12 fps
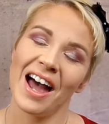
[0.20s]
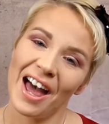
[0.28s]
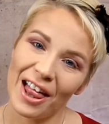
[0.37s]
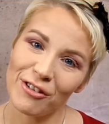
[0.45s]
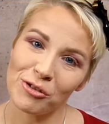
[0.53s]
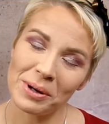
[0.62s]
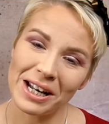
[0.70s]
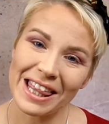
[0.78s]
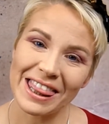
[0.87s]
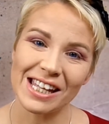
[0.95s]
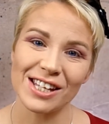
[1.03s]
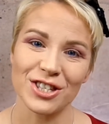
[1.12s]
Hello everybody,
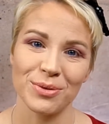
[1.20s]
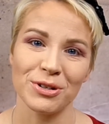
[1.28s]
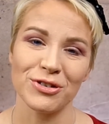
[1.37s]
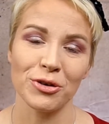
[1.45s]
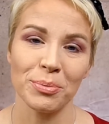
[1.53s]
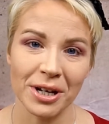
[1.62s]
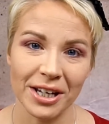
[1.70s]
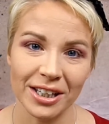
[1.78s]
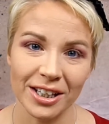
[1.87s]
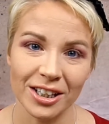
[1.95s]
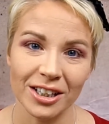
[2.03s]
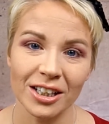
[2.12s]
thanks so much for being
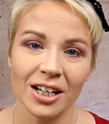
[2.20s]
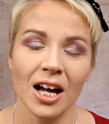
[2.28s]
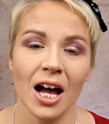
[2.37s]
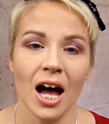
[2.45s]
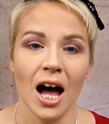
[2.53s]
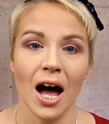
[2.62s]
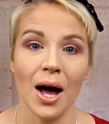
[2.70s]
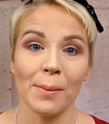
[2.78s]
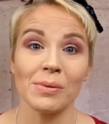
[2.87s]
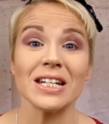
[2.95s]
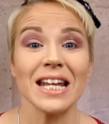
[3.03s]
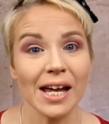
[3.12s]
here.
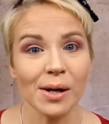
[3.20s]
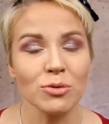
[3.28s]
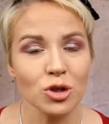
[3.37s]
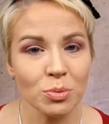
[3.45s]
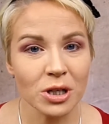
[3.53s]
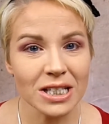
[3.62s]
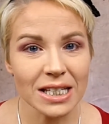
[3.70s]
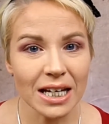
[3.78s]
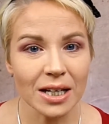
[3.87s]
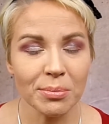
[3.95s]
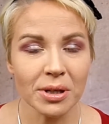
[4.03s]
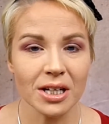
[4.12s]
Today I'm super
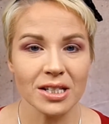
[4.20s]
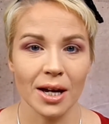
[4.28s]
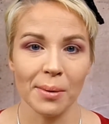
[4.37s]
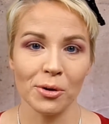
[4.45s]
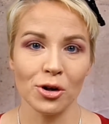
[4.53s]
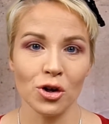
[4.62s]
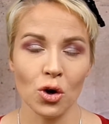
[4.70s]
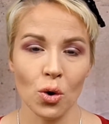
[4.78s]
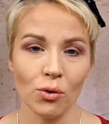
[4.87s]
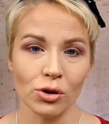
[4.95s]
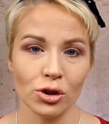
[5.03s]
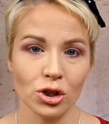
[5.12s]
excited because I'm going to go
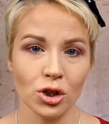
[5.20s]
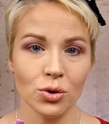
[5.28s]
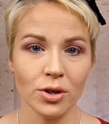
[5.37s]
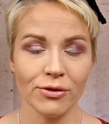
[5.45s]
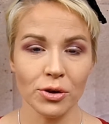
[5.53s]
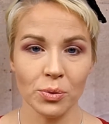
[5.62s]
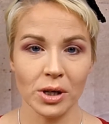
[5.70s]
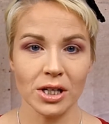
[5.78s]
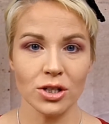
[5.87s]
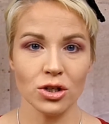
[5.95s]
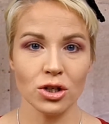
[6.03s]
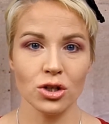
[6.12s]
over 2 different
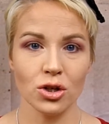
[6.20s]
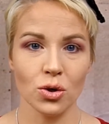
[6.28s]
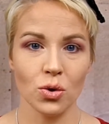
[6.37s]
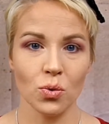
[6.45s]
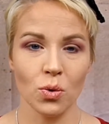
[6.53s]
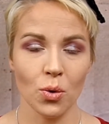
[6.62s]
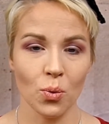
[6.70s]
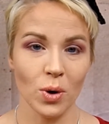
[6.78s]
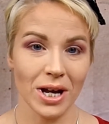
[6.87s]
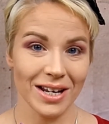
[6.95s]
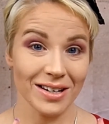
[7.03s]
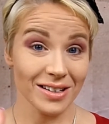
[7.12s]
ways to do
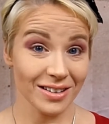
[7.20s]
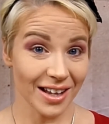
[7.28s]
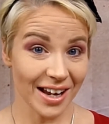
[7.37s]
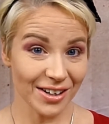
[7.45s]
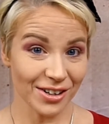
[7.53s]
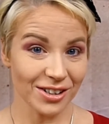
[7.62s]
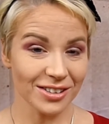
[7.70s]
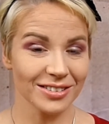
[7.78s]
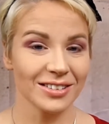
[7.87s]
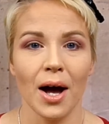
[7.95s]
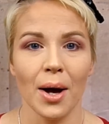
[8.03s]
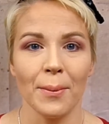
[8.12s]
winged liner.
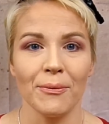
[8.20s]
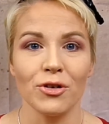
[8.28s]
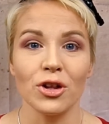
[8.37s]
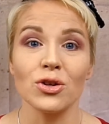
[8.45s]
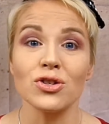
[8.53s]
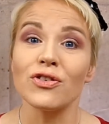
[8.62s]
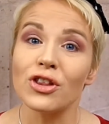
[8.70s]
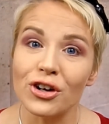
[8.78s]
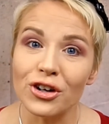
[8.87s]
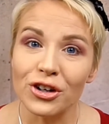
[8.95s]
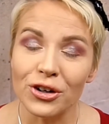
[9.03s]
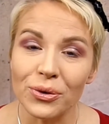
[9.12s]
For those of you that are
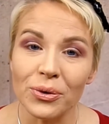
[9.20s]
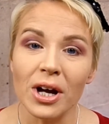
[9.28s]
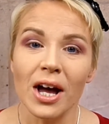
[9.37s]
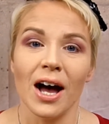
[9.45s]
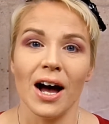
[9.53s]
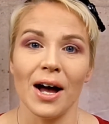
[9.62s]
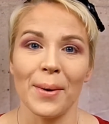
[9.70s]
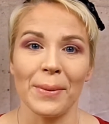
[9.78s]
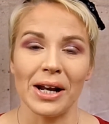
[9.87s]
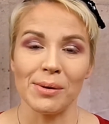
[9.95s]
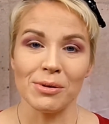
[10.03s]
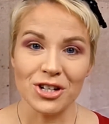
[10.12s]
new, my
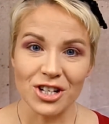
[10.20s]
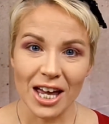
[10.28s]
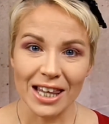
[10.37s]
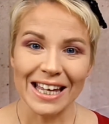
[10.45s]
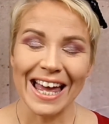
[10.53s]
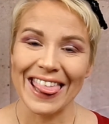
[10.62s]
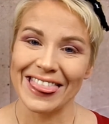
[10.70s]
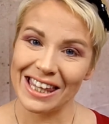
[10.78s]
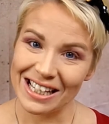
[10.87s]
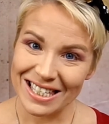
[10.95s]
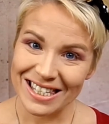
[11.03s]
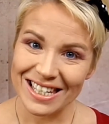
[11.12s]
name is Shyla and
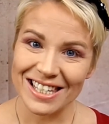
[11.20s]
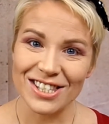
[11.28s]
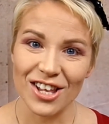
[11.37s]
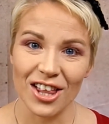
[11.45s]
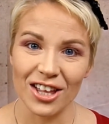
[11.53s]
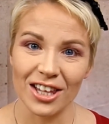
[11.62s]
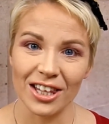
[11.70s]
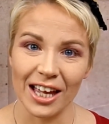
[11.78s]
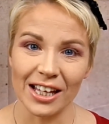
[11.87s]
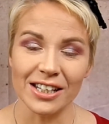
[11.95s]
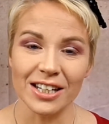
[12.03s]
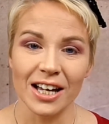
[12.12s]
this is LaLa
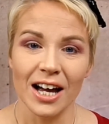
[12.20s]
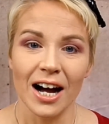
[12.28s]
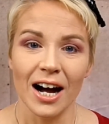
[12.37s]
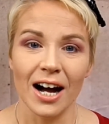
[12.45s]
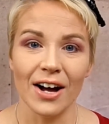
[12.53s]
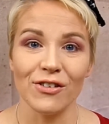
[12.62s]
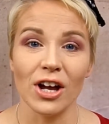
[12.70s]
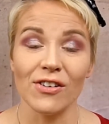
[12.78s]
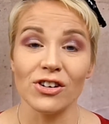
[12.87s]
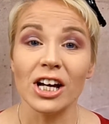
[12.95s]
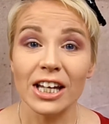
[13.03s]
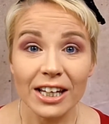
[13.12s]
Land. If you have
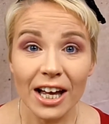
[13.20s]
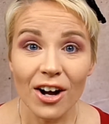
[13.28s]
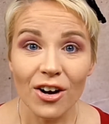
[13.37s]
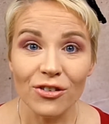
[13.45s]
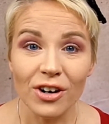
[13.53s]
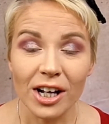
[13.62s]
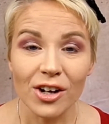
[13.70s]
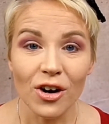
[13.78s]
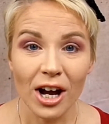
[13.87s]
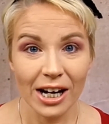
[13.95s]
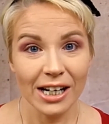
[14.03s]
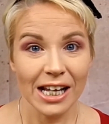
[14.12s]
not yet already, go
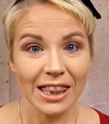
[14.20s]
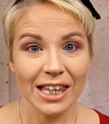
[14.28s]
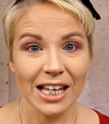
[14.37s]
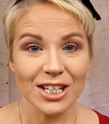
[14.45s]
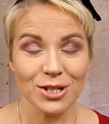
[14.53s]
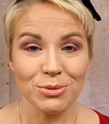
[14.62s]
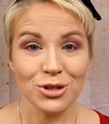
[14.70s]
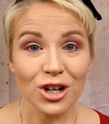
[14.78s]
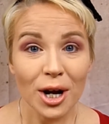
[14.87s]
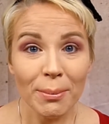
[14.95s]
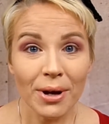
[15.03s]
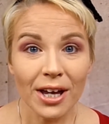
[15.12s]
ahead and hit that
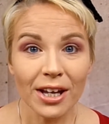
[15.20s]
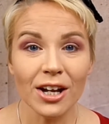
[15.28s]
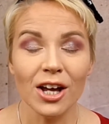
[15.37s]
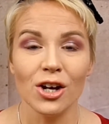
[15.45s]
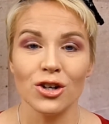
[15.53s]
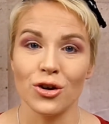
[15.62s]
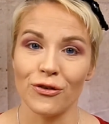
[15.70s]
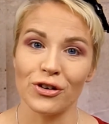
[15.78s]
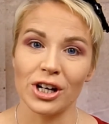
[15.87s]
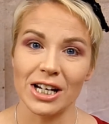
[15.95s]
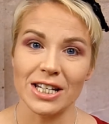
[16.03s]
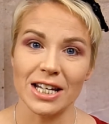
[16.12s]
subscribe button. Don't
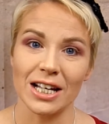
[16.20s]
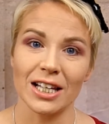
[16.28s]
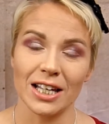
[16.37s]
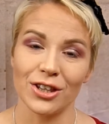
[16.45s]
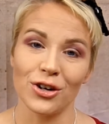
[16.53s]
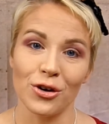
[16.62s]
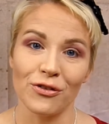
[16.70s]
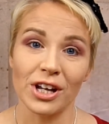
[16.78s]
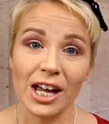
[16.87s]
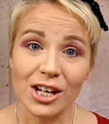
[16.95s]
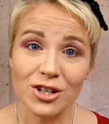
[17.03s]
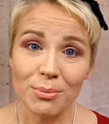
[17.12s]
forget to click the
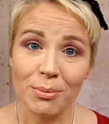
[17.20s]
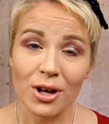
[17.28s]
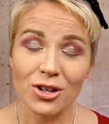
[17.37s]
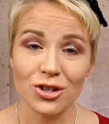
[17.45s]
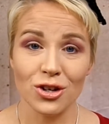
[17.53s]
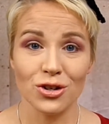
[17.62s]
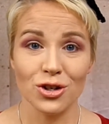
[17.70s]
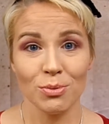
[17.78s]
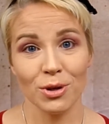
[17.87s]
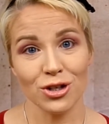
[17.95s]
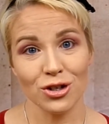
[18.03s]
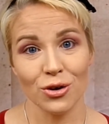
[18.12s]
notification bell so YouTube
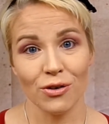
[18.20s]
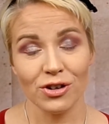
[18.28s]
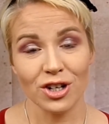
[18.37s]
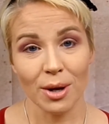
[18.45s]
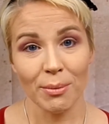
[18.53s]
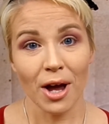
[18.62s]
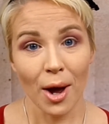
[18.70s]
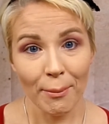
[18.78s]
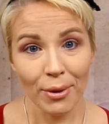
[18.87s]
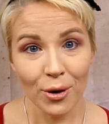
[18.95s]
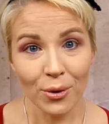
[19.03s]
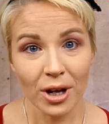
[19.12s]
lets you know every time I
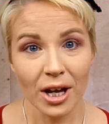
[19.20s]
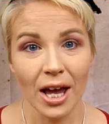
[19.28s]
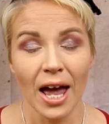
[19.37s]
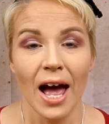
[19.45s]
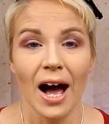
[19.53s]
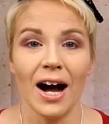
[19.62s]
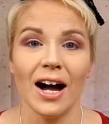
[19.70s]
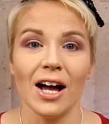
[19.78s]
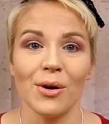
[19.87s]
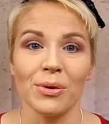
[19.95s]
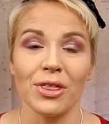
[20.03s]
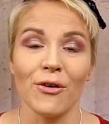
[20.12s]
upload. And
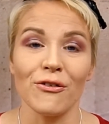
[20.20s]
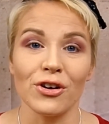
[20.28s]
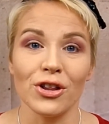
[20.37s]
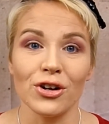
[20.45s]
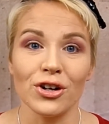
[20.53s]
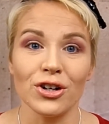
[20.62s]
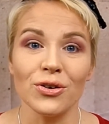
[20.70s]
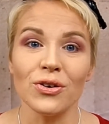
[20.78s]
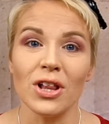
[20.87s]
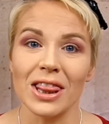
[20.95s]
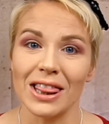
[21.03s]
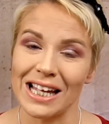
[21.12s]
without further ado,
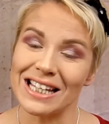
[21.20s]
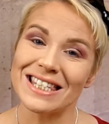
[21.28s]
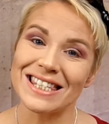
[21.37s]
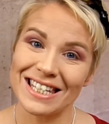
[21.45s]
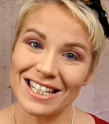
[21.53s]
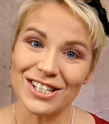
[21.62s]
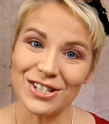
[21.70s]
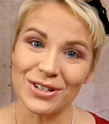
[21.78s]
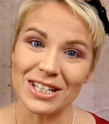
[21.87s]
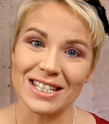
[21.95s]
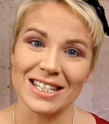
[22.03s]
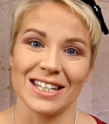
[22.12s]
let's get into
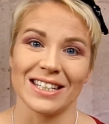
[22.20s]
it.